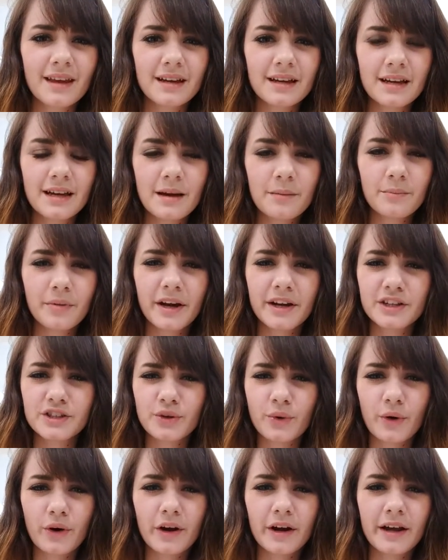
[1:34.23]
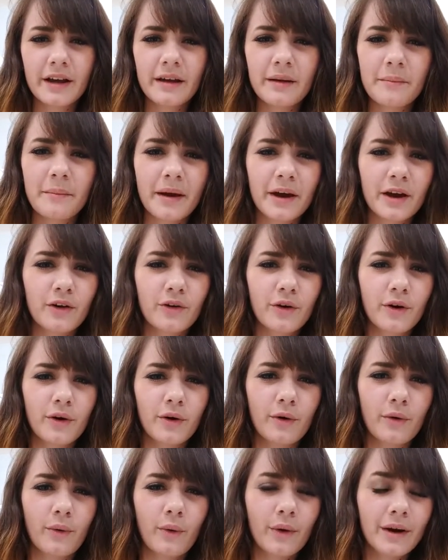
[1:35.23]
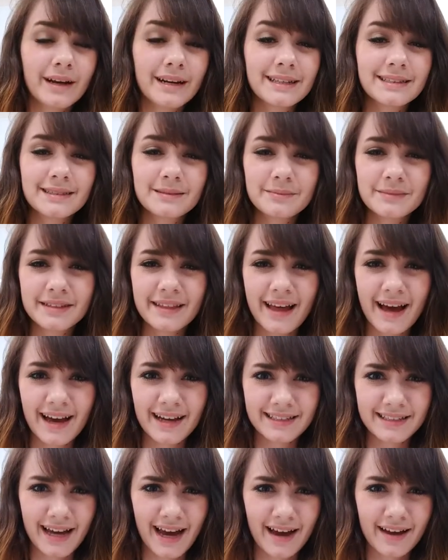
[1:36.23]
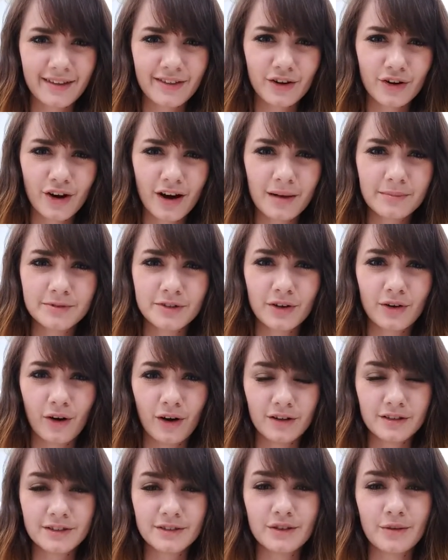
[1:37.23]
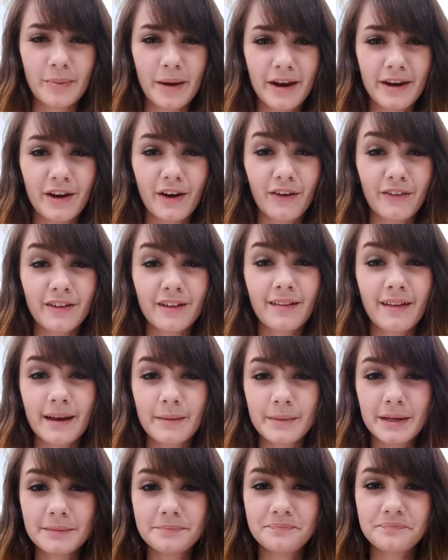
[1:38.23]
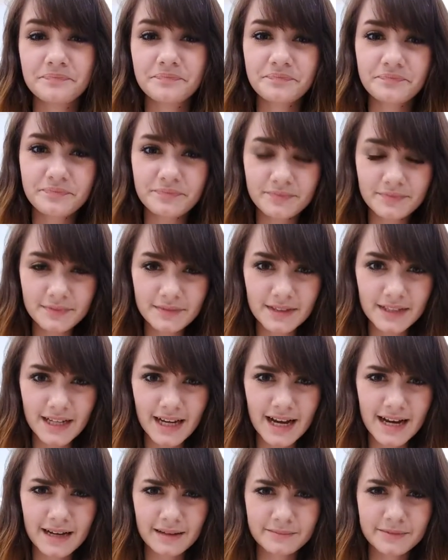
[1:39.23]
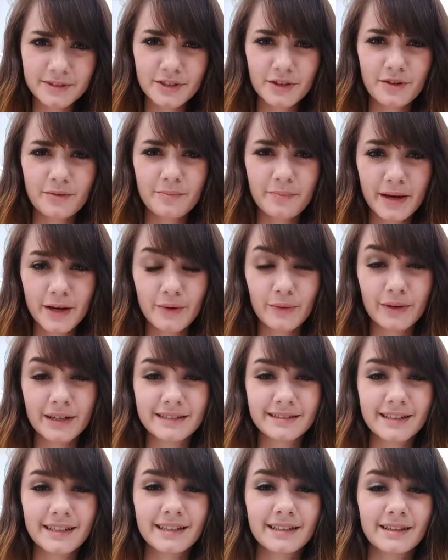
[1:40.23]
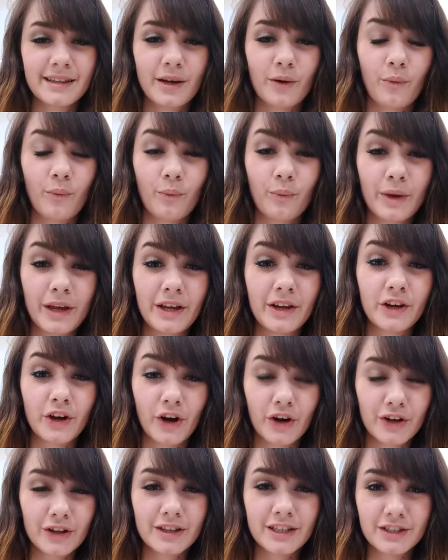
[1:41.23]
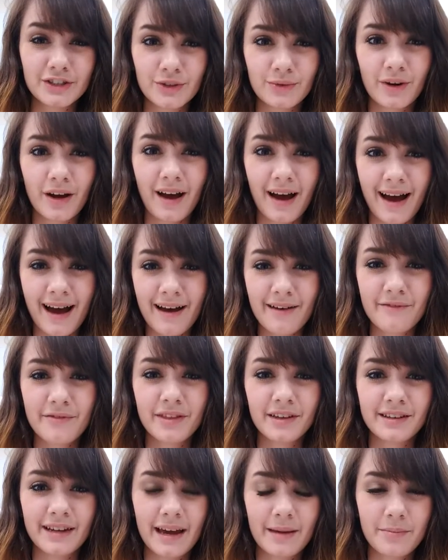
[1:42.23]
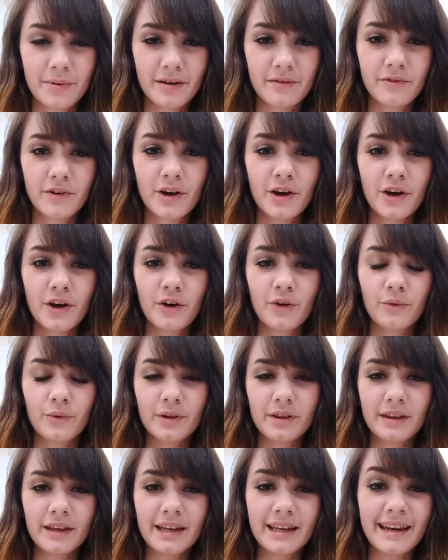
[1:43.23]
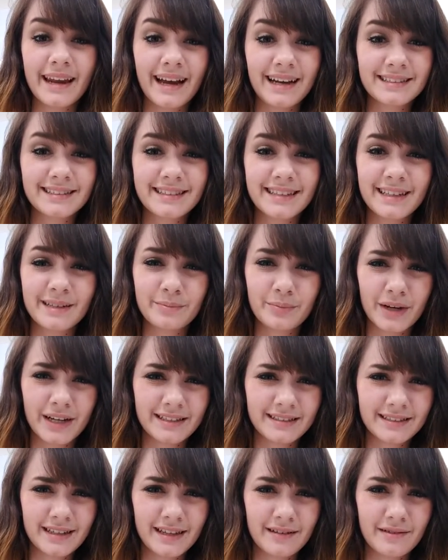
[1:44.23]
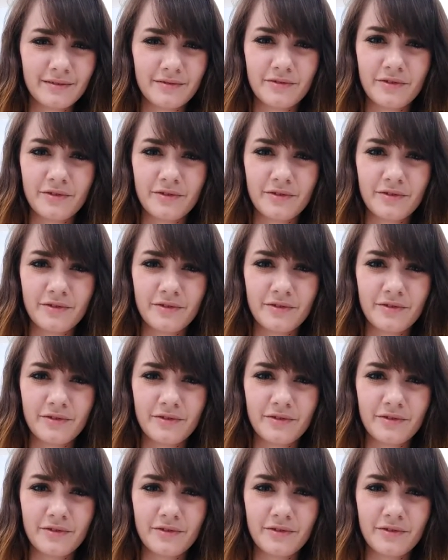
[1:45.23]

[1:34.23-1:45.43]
predatory microorganisms that attack the crops are also dependent on the climate. So the big reason that we currently do not have the type of really nasty, abrasive